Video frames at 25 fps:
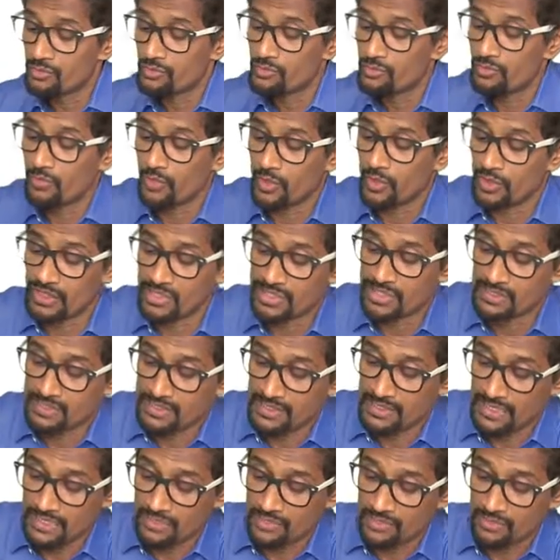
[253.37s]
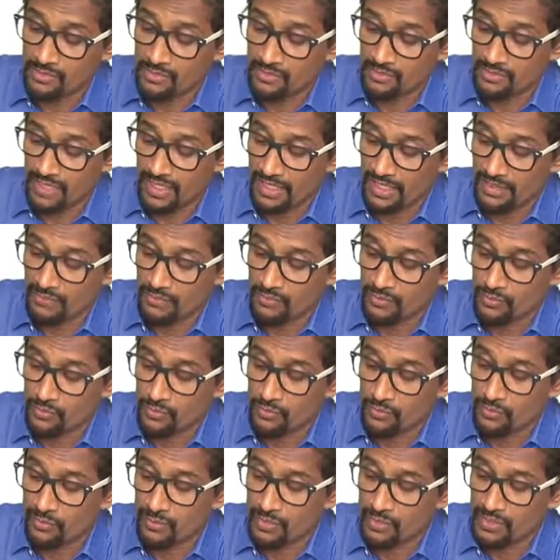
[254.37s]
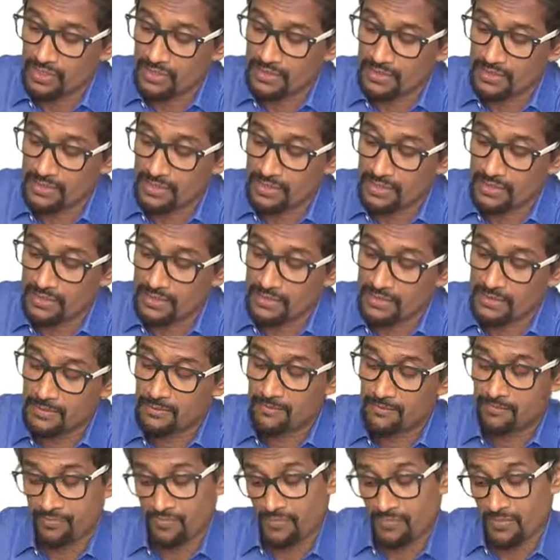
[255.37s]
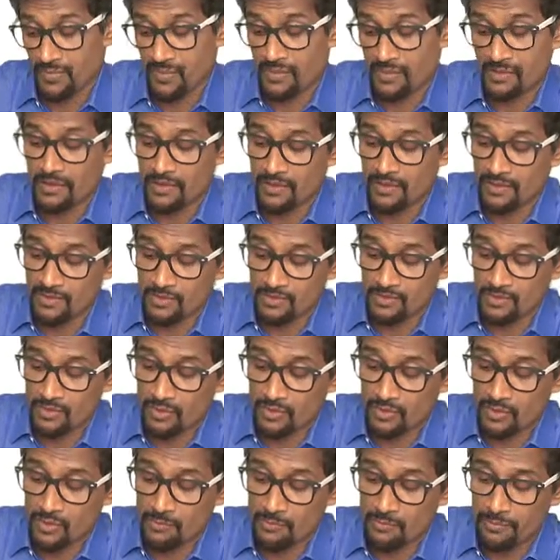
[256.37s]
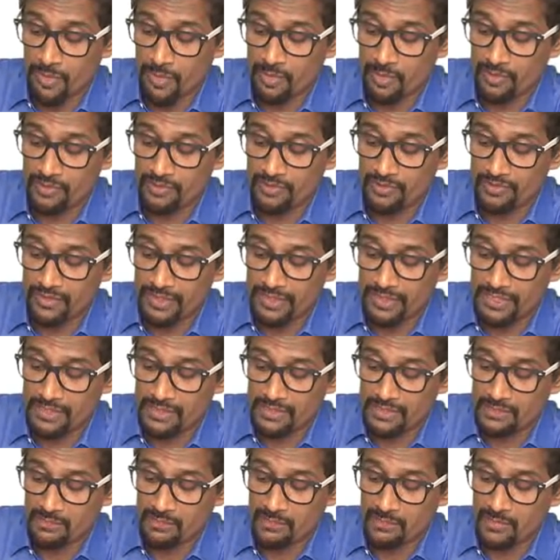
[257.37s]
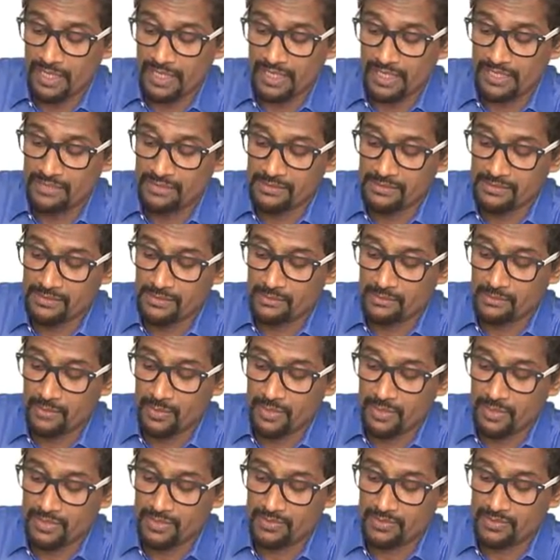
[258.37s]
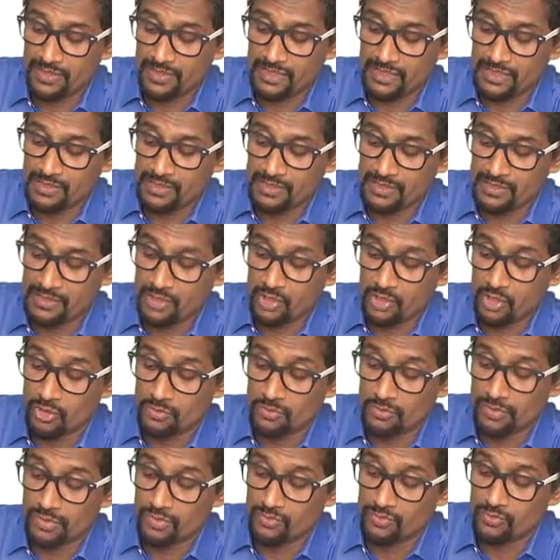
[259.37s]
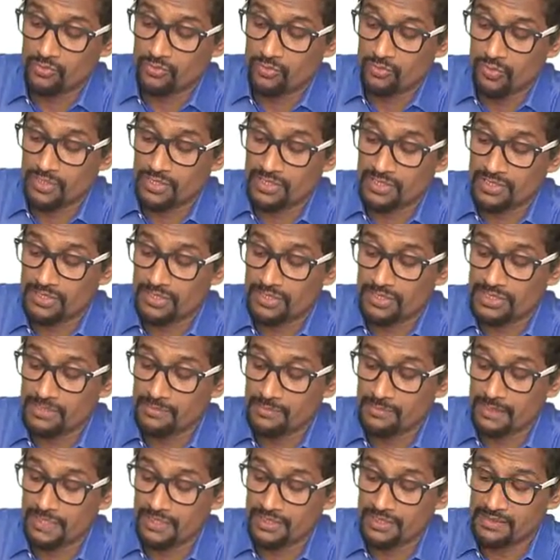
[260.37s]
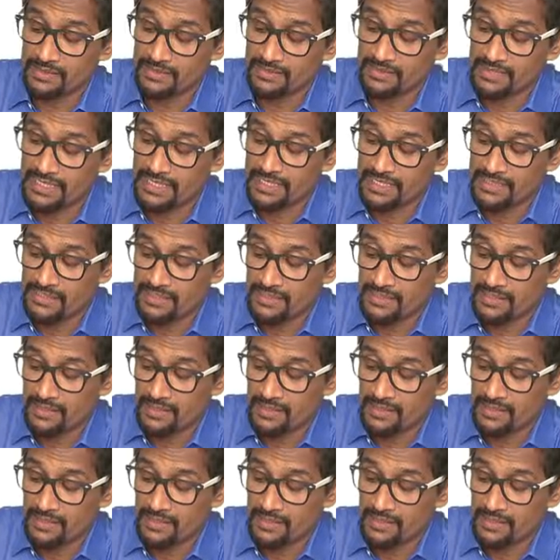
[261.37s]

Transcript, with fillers: forty-six, so we have two hundred forty-six. So compound interest minus simple interest turns out to be two hundred forty-six minus six,